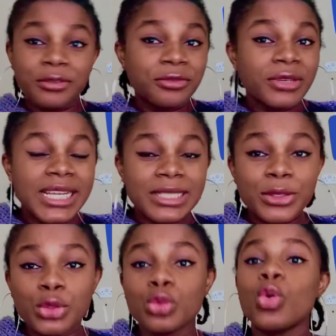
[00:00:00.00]
friends
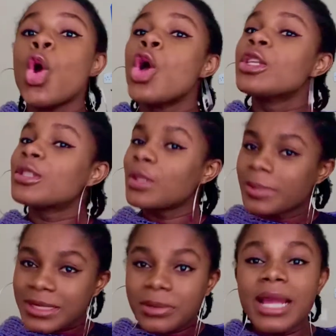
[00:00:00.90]
to
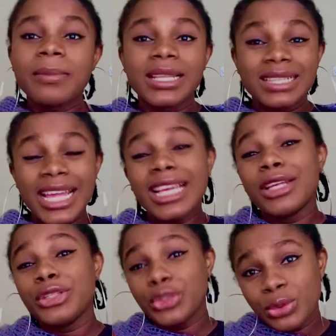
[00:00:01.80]
subscribe and like
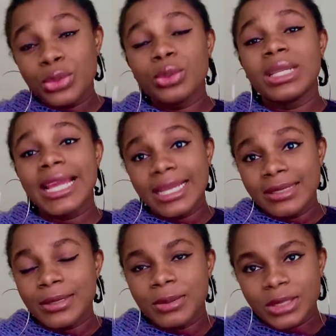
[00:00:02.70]
and you to like and
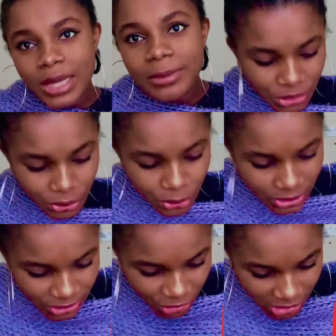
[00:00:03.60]
subscribe to this
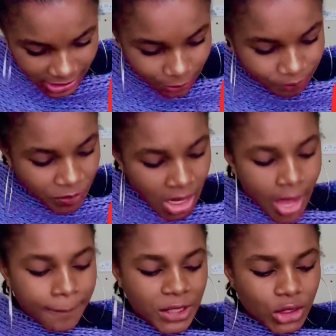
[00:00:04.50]
channel
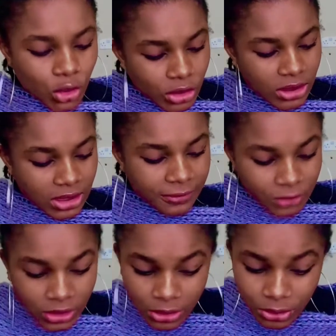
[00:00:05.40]
because if not you're
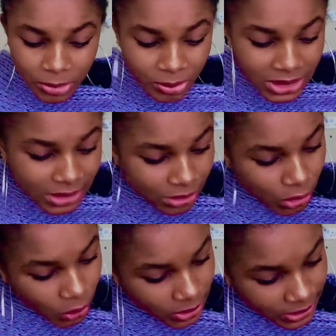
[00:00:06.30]
going to be missing a
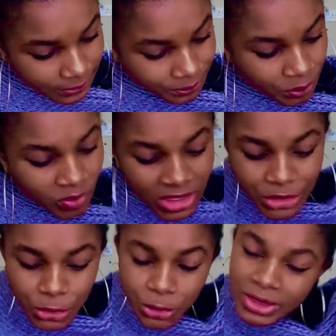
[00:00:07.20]
lot
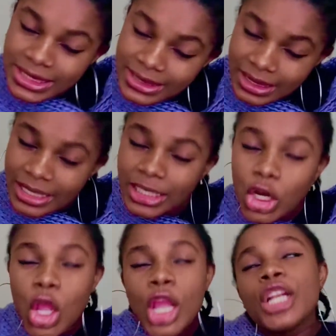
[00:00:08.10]
interest and
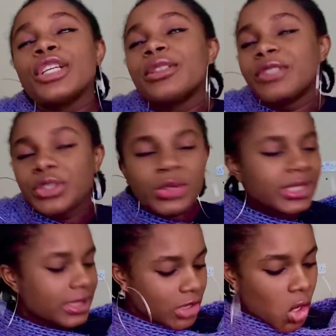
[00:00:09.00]
a lots of interesting
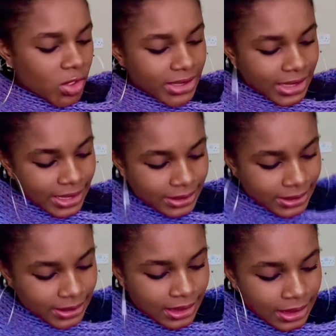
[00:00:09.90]
content
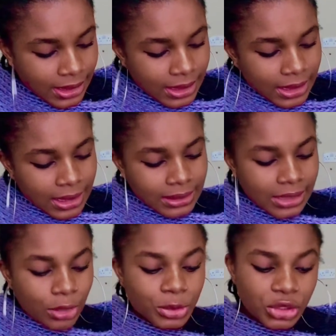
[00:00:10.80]
that I'll
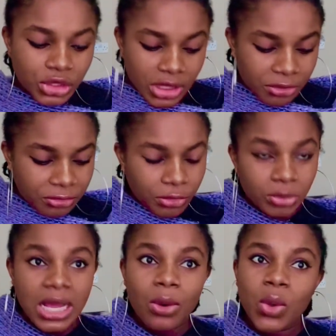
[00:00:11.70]
be sharing from
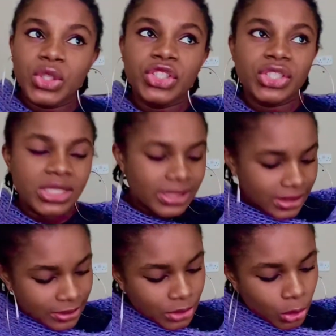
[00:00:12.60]
now on gist and
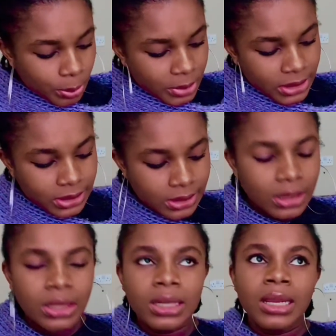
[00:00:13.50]
topics
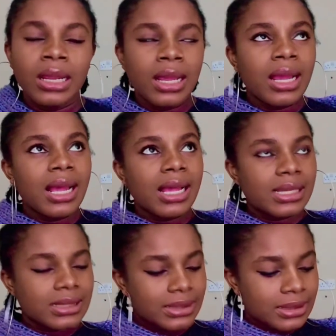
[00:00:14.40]

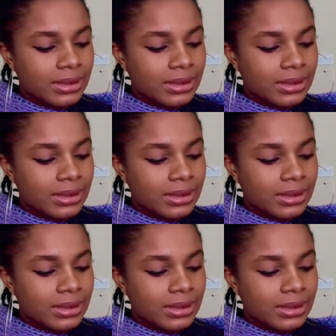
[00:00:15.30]
and